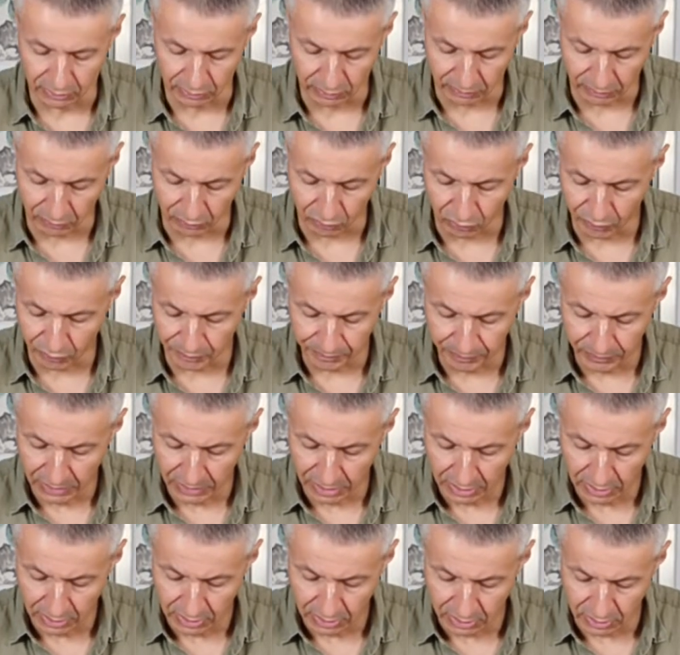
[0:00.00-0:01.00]
So
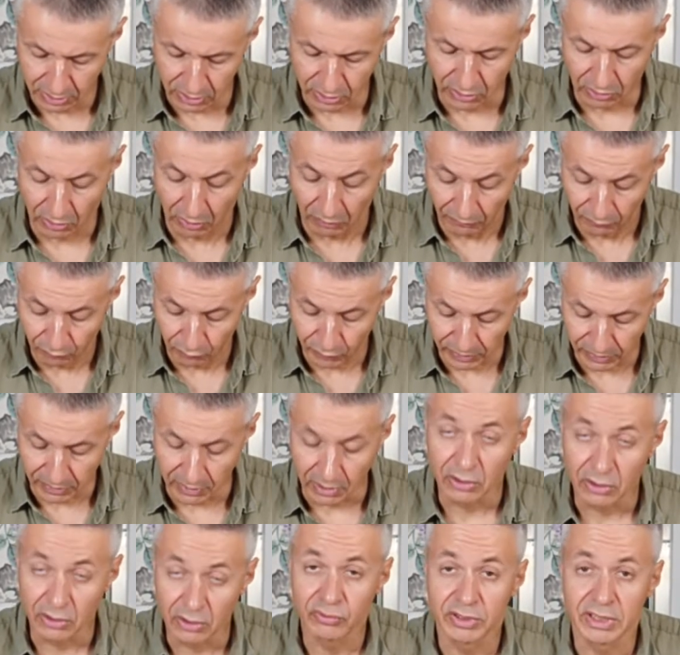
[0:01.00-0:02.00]
with
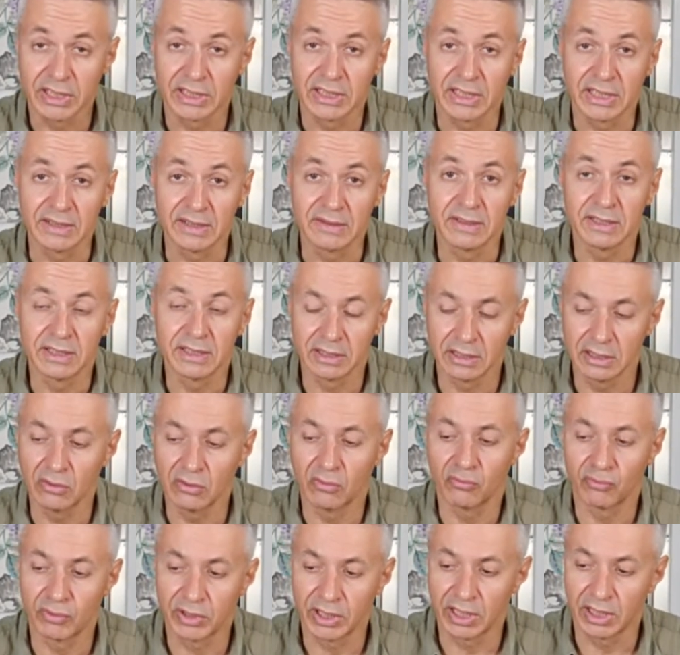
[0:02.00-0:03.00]
118,
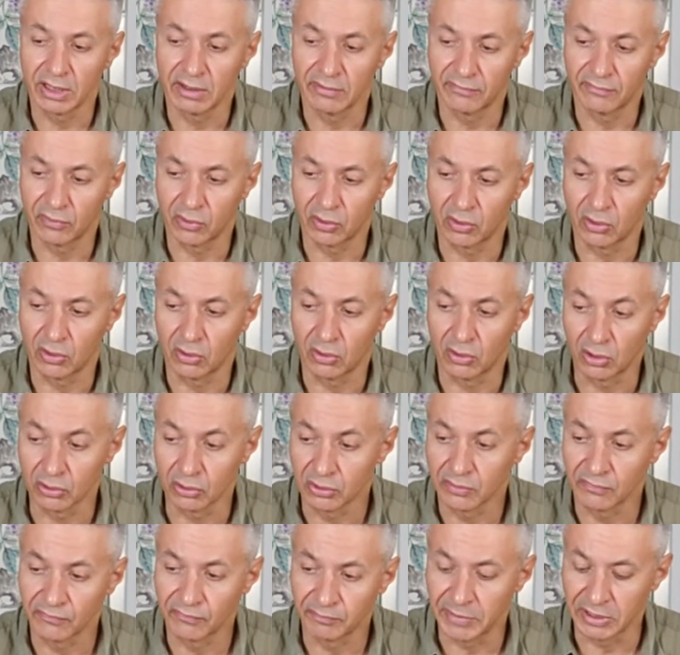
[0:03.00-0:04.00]
we have a lot
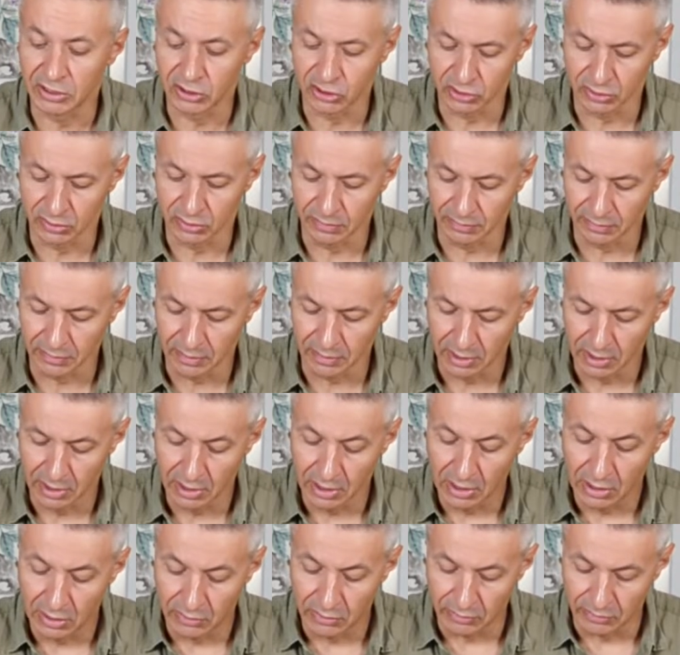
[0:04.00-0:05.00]
of mentions.
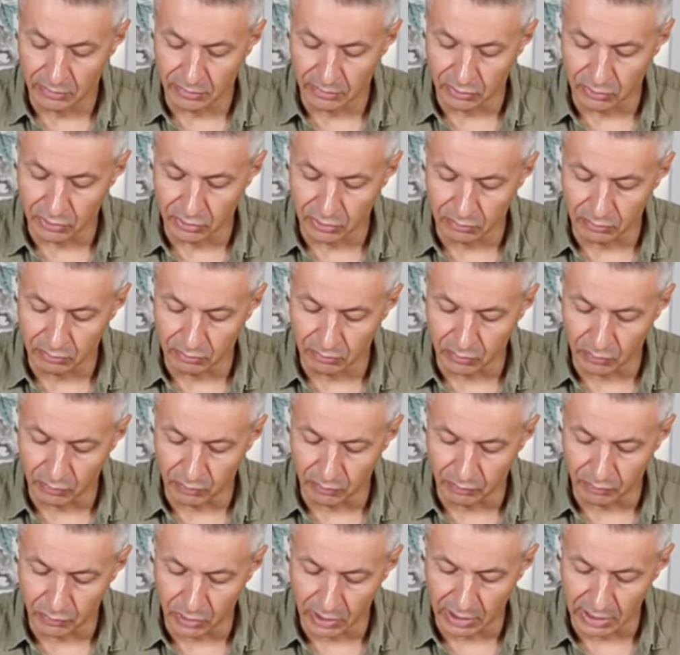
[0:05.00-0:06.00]
The
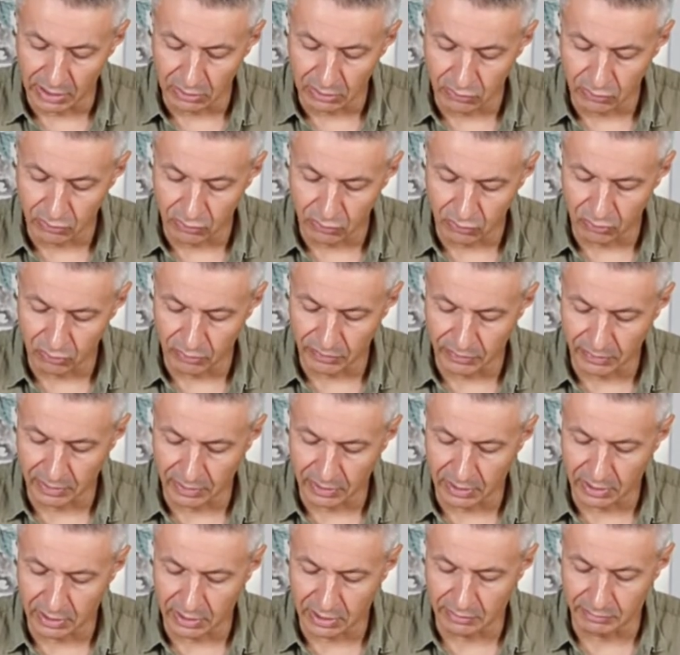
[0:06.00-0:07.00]
alcohols
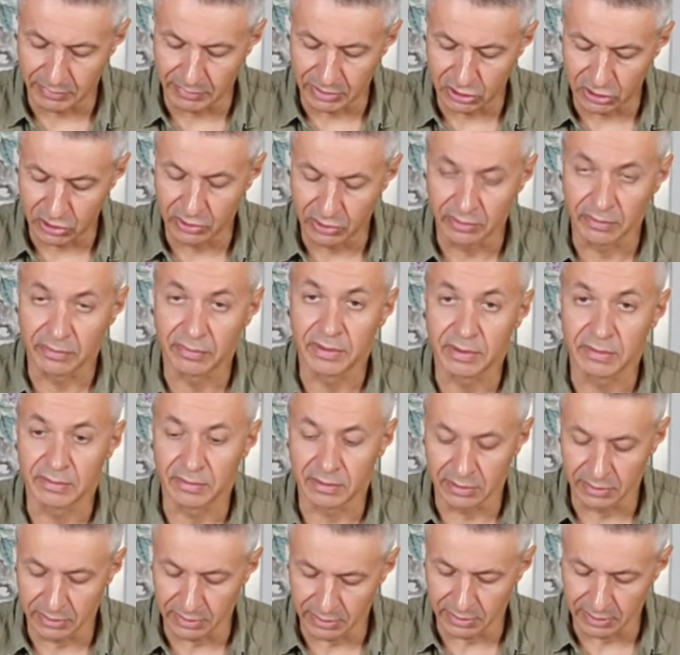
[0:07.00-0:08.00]
are mentioned
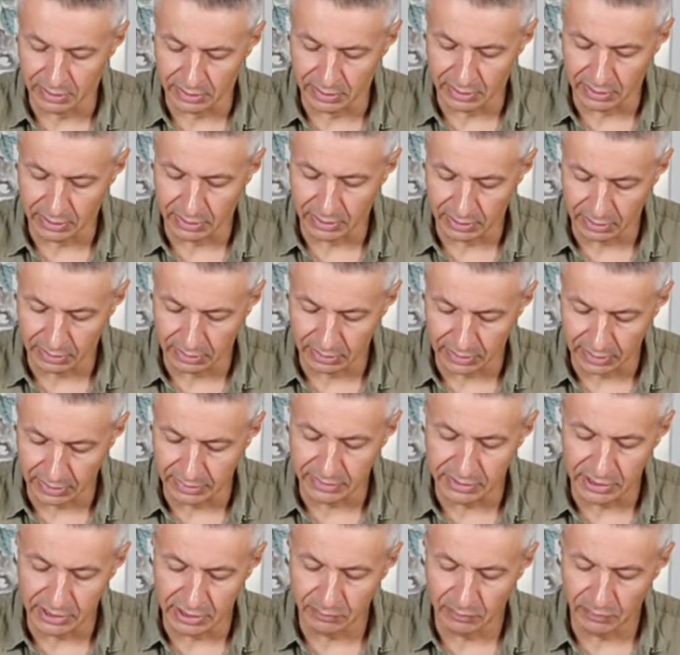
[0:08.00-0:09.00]
69
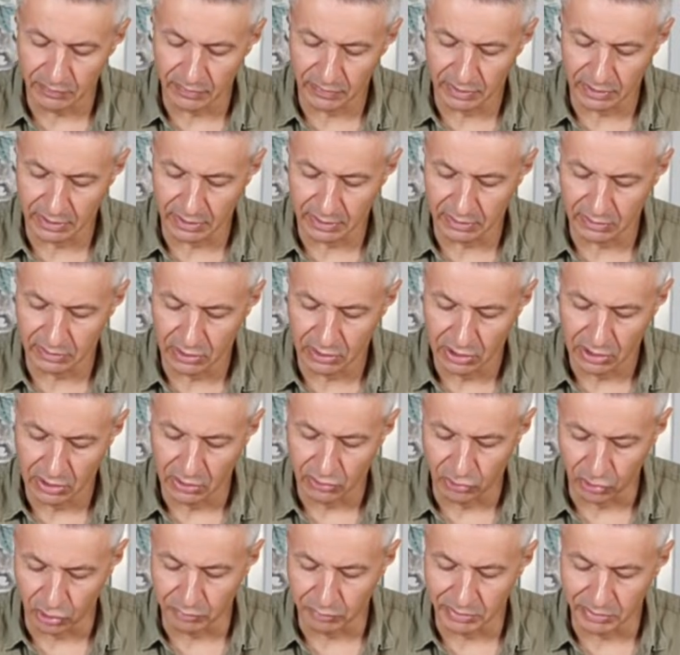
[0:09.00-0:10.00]
times and
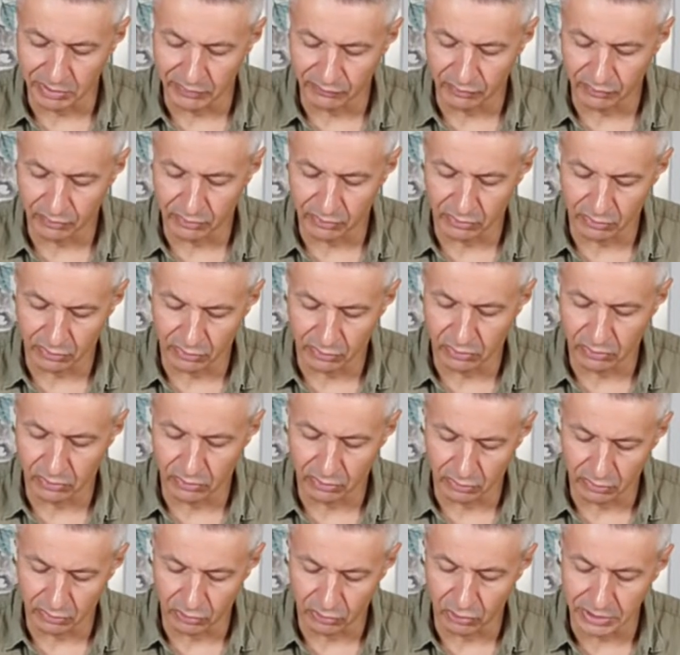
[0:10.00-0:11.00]

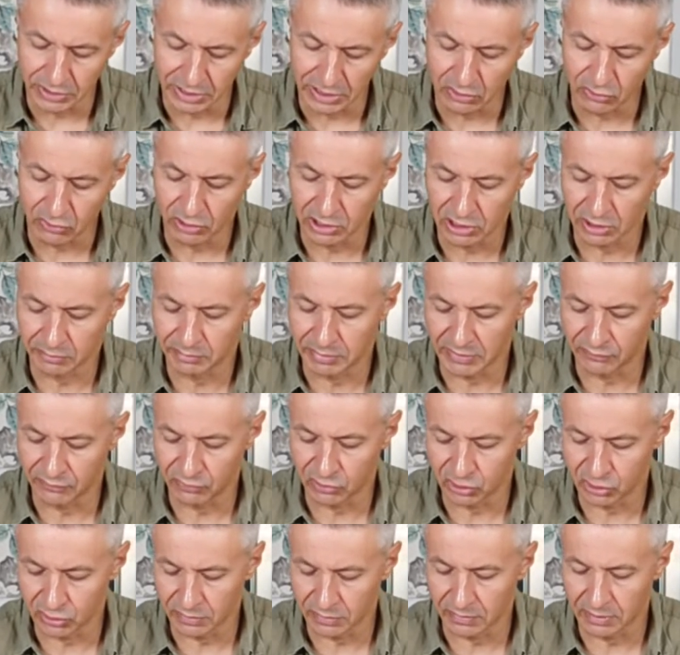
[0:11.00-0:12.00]
non-alcoholic
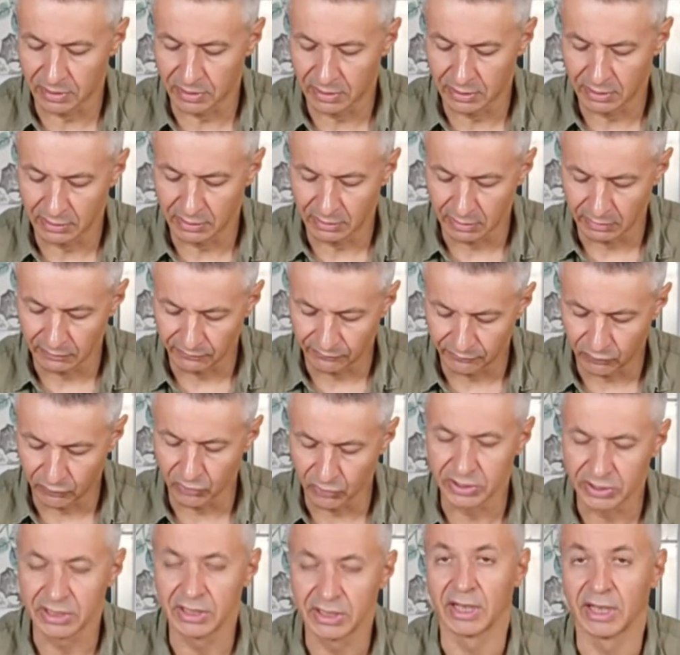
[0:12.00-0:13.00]
beverages
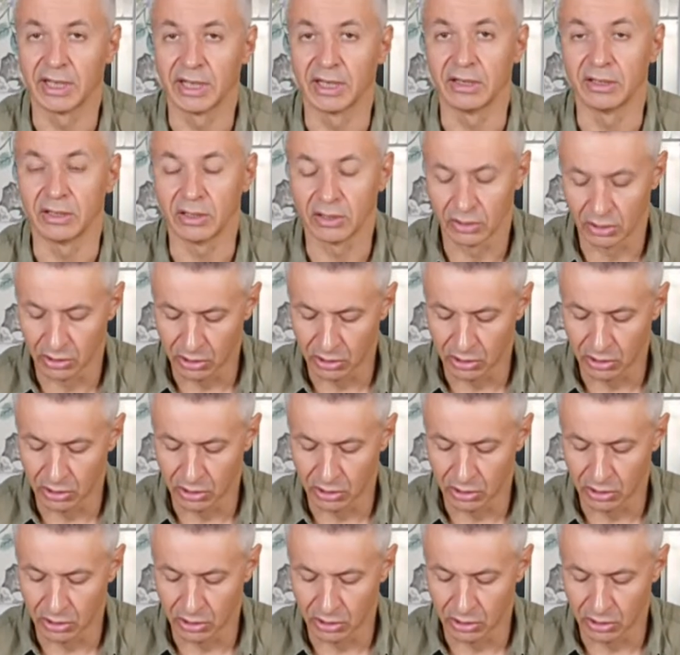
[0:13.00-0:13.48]
49.